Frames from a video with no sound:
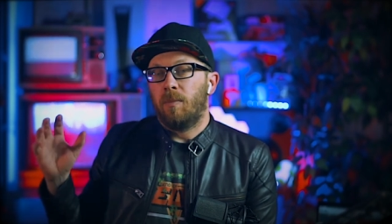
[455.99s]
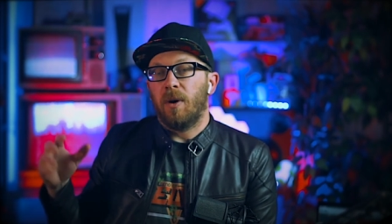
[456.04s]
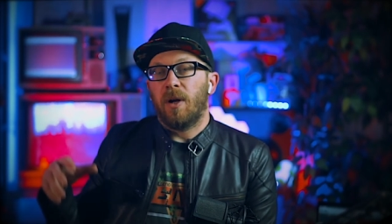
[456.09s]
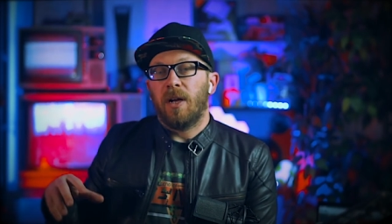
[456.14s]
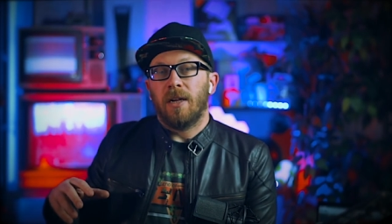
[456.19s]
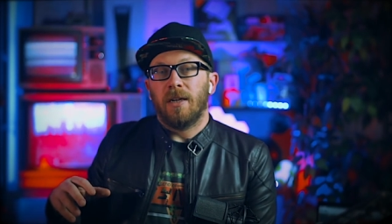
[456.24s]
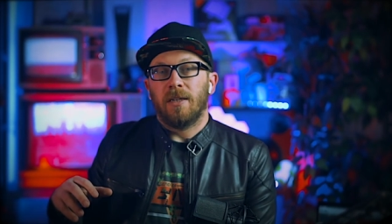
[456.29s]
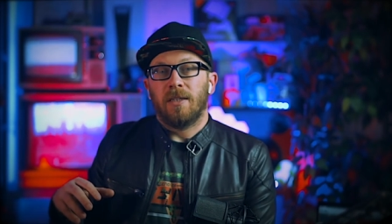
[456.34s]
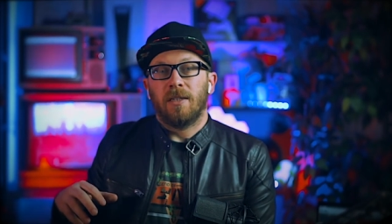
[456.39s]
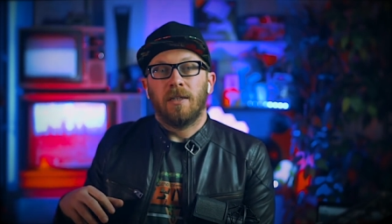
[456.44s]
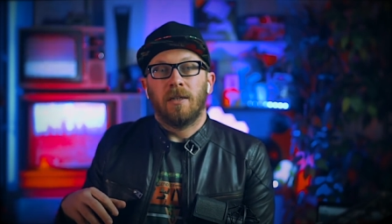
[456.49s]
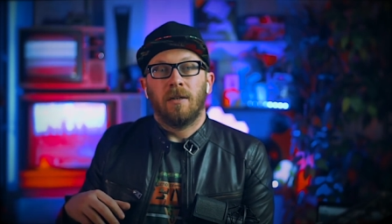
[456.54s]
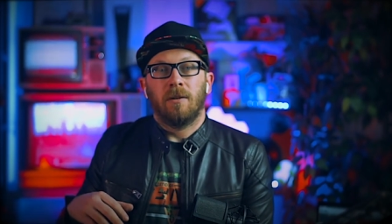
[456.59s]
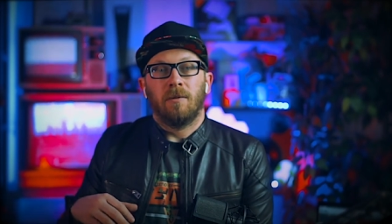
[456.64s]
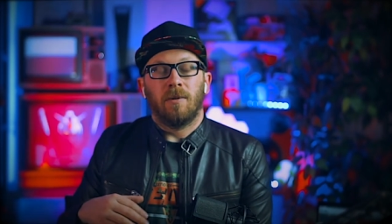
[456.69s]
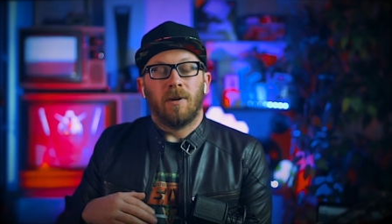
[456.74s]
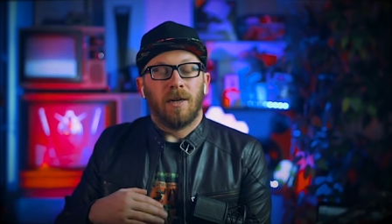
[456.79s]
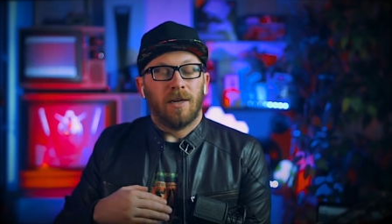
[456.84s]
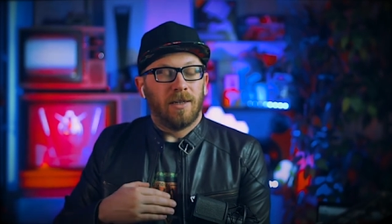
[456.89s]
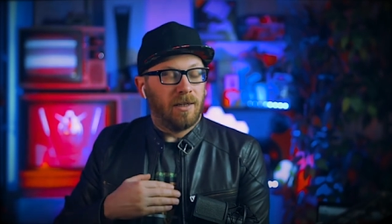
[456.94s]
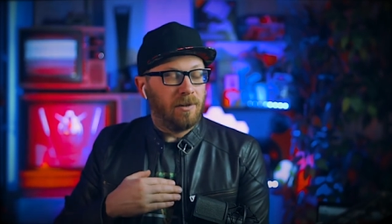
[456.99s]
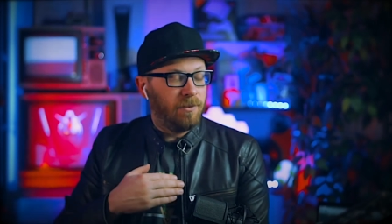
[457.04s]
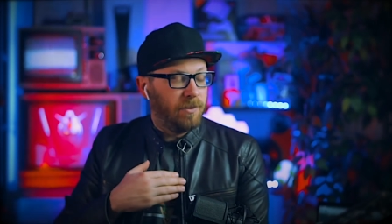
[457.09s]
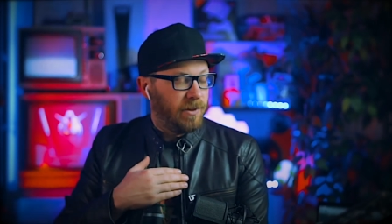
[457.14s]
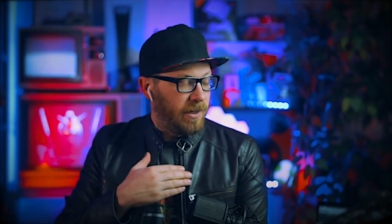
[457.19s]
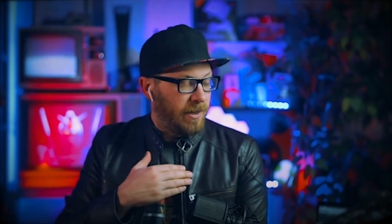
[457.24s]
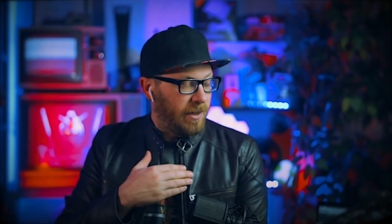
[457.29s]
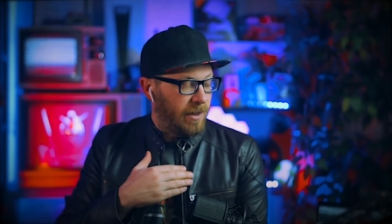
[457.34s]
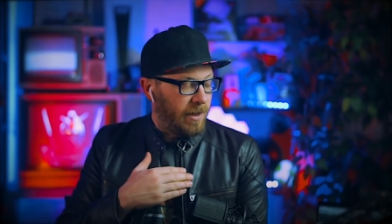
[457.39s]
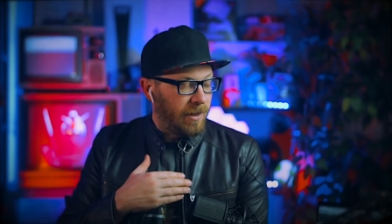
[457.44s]
But what I did
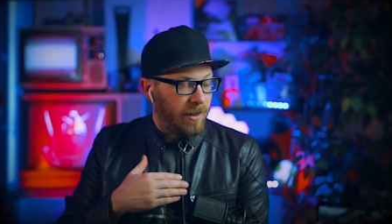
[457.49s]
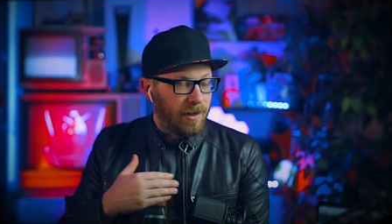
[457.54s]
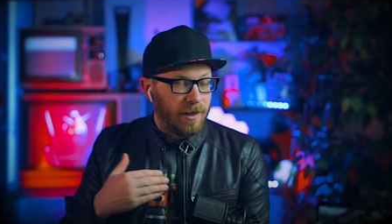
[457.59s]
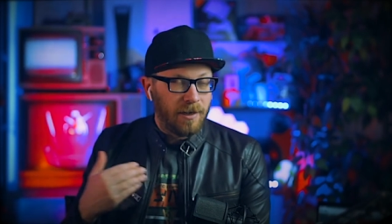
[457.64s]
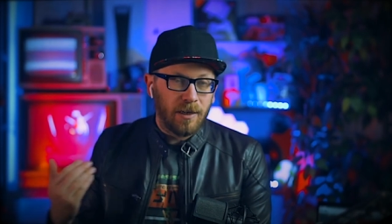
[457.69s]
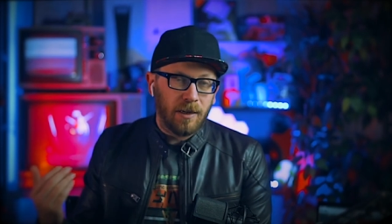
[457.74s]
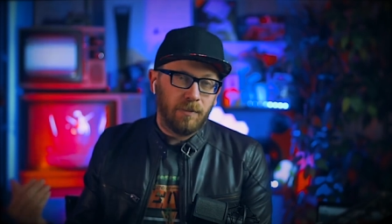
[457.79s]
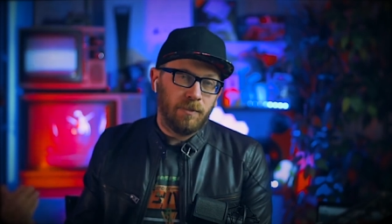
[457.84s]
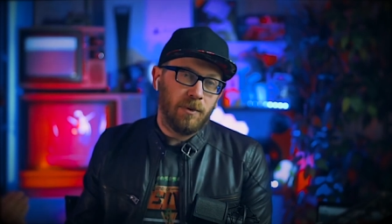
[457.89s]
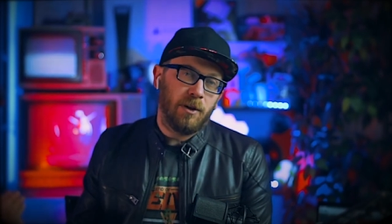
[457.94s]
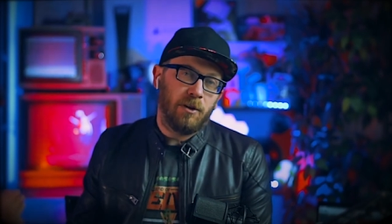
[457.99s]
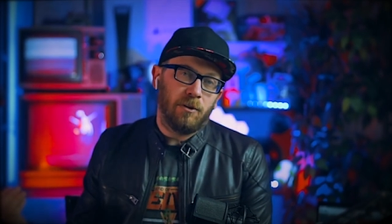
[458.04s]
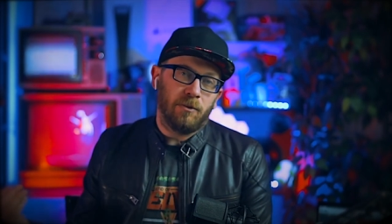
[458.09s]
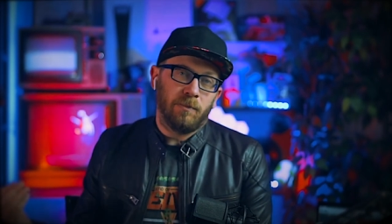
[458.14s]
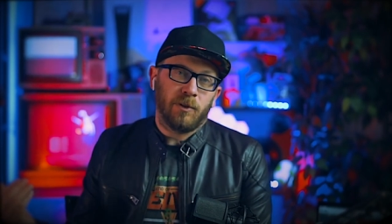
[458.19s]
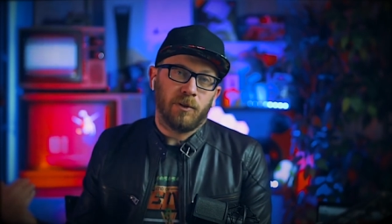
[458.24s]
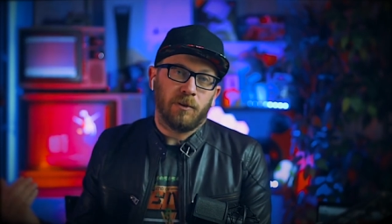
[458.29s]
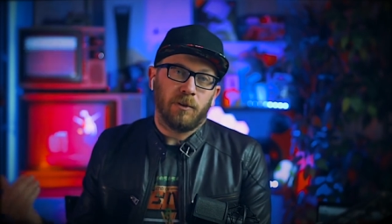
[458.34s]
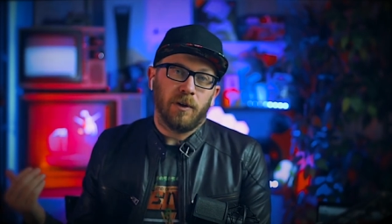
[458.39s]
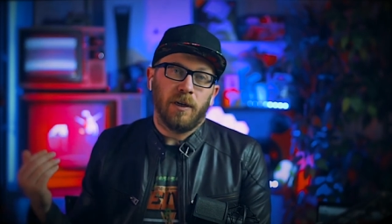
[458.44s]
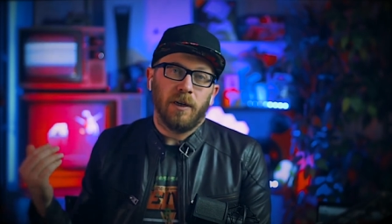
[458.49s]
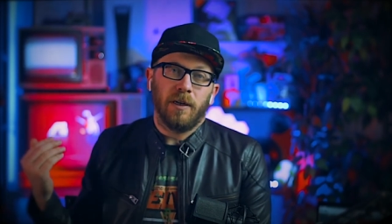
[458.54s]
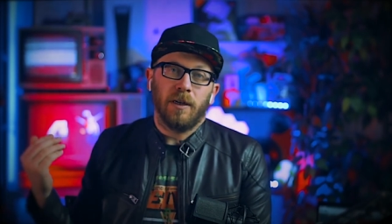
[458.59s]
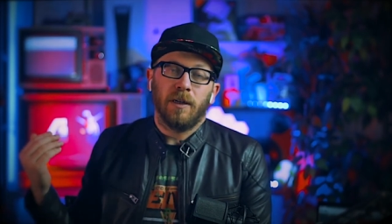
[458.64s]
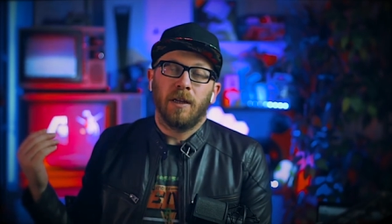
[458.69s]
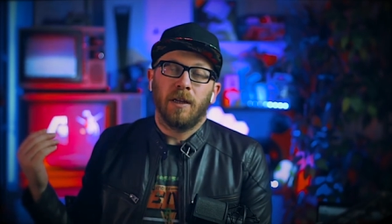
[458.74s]
was I cleaned up the home screen.